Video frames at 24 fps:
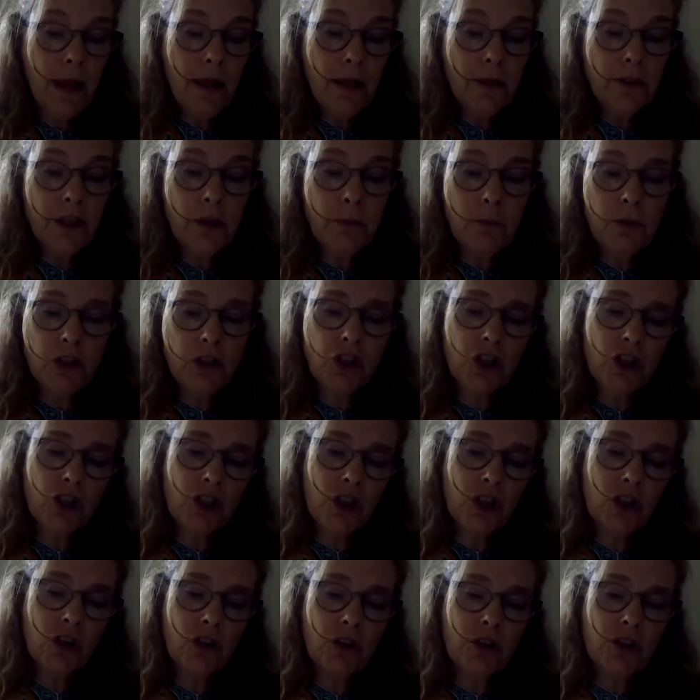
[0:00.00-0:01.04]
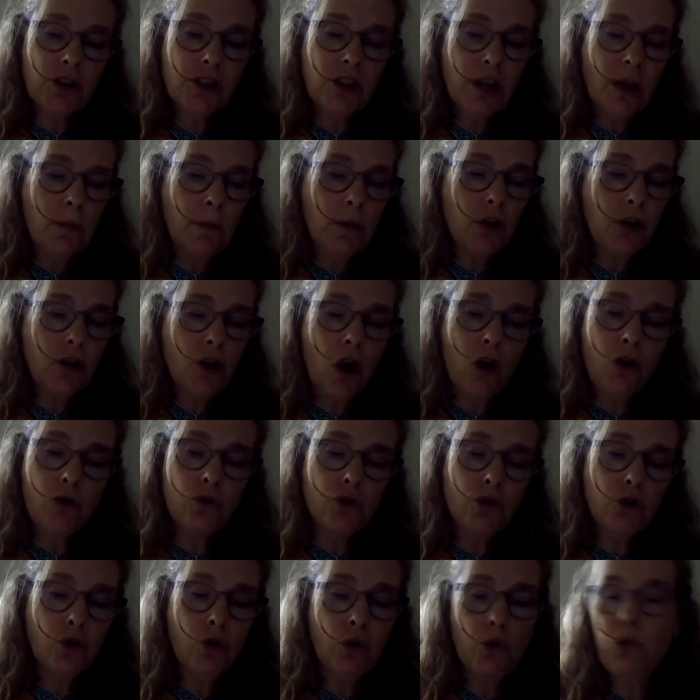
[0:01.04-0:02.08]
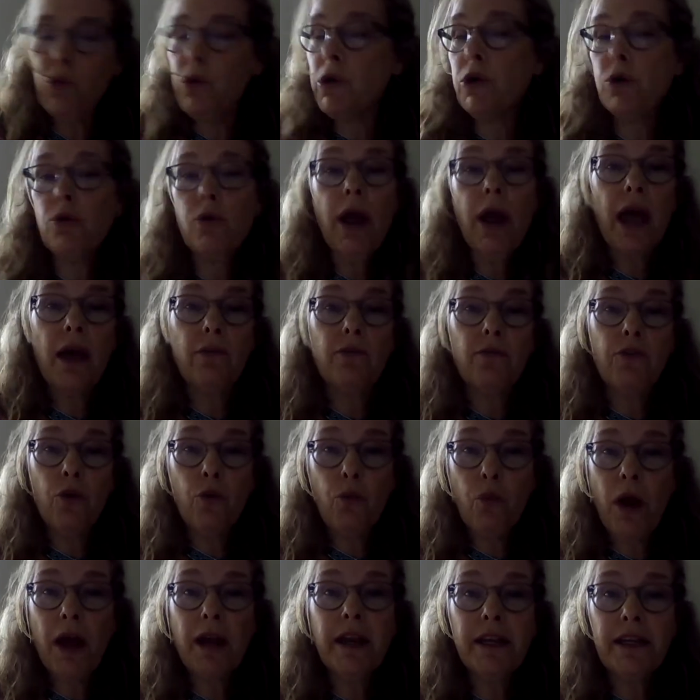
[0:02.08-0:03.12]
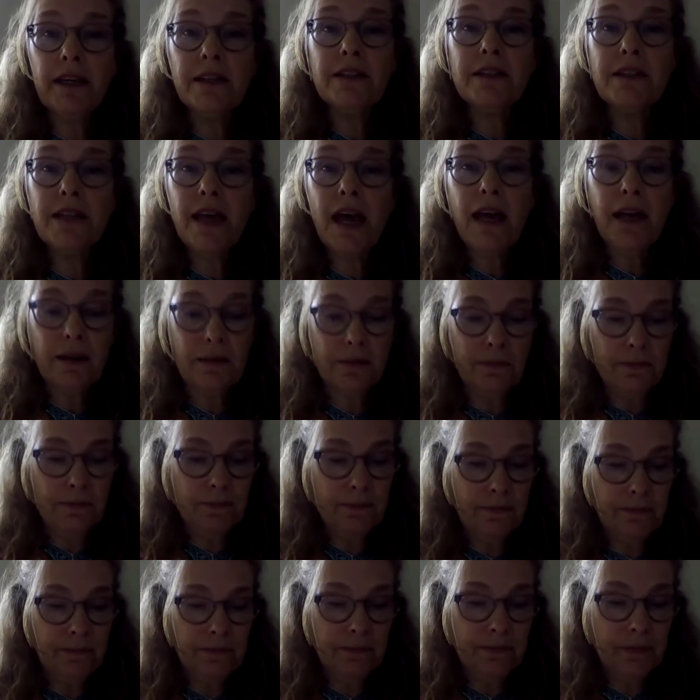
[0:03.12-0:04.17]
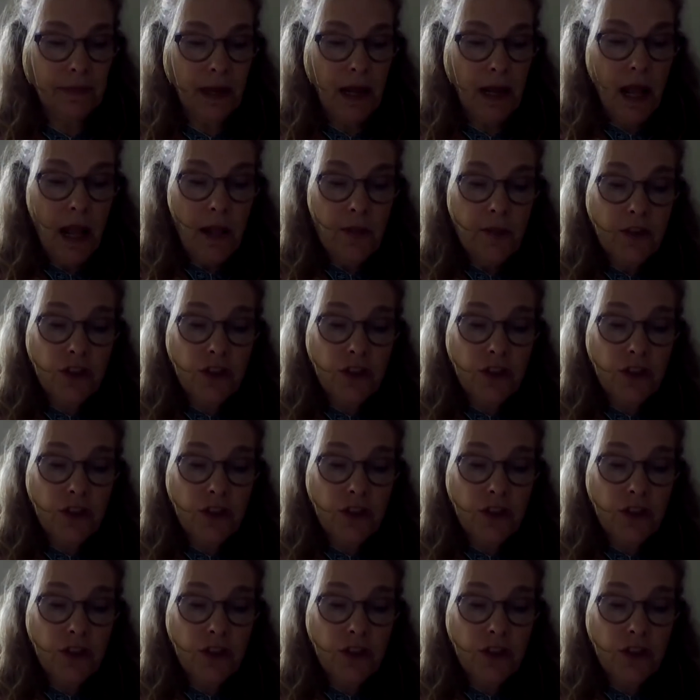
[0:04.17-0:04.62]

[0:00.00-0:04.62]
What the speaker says: the magician could summon no true regret for what he had done. The